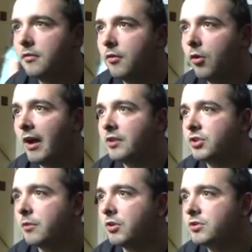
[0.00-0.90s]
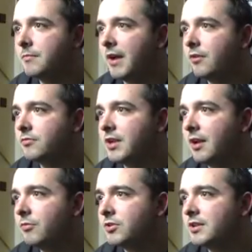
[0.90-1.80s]
Oh, actually, what's the male's
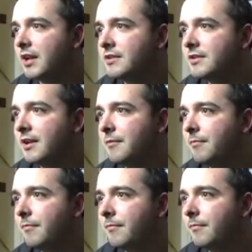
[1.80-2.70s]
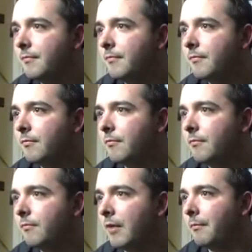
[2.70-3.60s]
name? What's her dad's name?
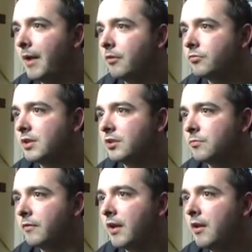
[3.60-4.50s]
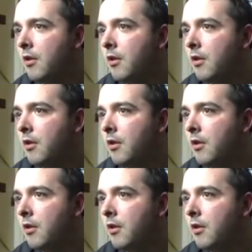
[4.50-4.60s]
A male slash mother.